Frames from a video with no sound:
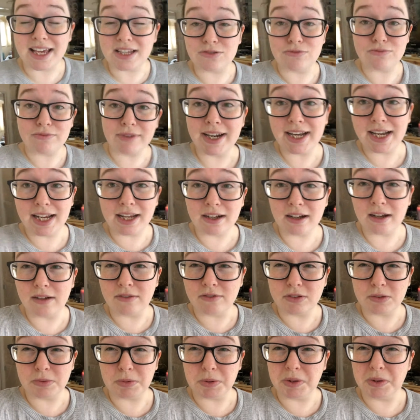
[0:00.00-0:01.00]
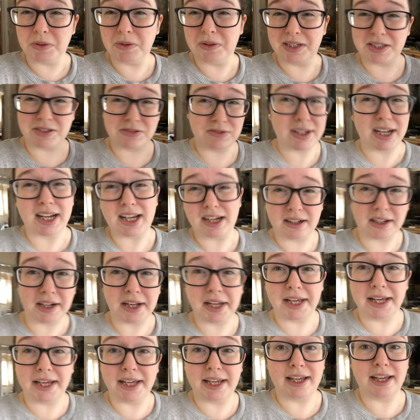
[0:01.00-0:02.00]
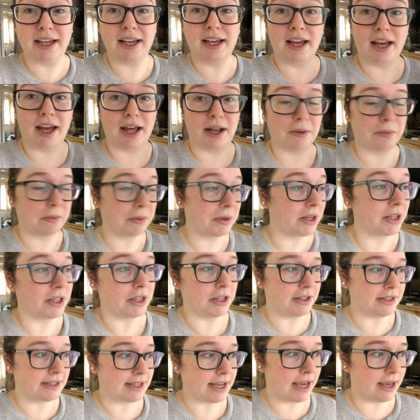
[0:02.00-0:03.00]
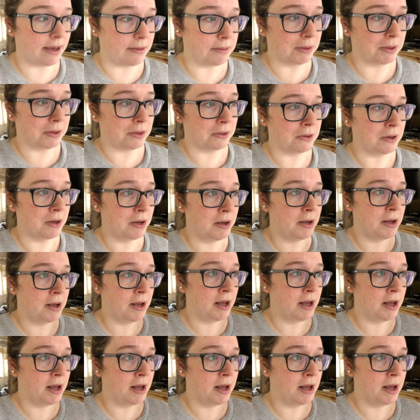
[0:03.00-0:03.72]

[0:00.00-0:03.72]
It's really uncomfortable, it's really ugly, and I want a new table.